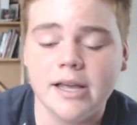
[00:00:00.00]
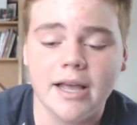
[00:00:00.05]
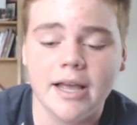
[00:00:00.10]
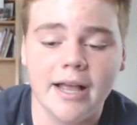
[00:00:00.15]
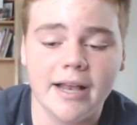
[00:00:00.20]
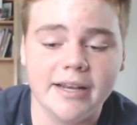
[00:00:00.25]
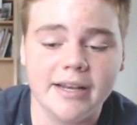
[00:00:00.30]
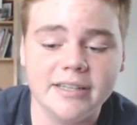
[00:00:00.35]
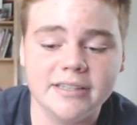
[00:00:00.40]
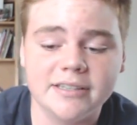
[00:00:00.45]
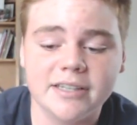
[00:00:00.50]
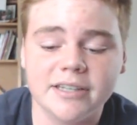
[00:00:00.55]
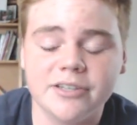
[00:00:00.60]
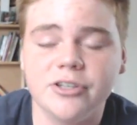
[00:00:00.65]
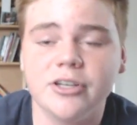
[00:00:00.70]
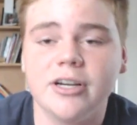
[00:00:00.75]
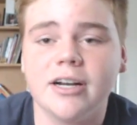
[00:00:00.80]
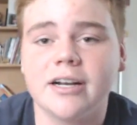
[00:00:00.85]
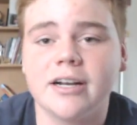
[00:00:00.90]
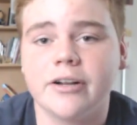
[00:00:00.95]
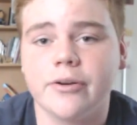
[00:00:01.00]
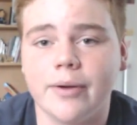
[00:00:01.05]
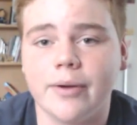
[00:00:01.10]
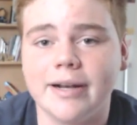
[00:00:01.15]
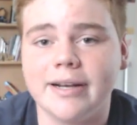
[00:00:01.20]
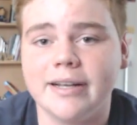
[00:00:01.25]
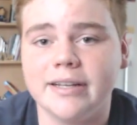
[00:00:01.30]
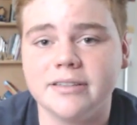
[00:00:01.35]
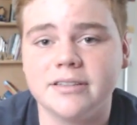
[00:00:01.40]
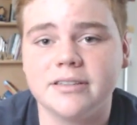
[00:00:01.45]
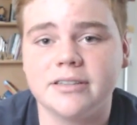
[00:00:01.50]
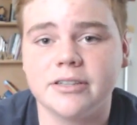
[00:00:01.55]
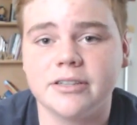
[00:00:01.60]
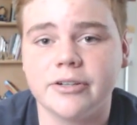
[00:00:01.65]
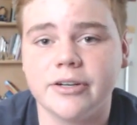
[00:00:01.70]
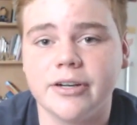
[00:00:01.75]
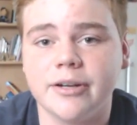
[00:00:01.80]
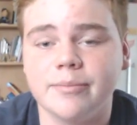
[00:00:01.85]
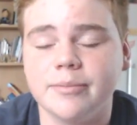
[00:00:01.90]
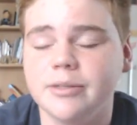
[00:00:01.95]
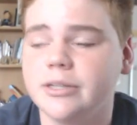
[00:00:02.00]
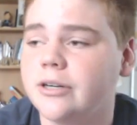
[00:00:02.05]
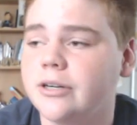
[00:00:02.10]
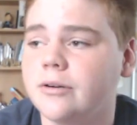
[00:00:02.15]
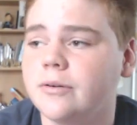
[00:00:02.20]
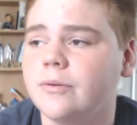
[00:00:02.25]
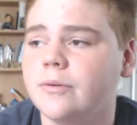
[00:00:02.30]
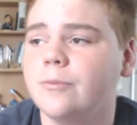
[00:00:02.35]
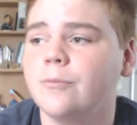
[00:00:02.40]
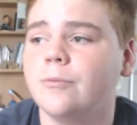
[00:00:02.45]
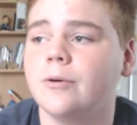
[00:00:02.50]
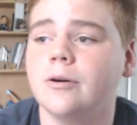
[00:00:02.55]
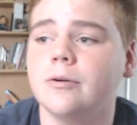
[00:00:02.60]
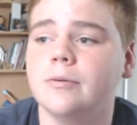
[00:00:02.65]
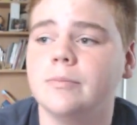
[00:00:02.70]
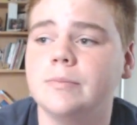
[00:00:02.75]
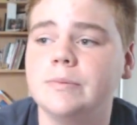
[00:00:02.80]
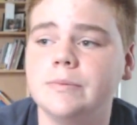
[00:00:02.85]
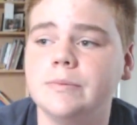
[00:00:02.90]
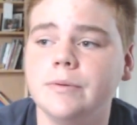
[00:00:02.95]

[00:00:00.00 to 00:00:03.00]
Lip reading: And he said, "You gotta grind Instagram, you know." Well,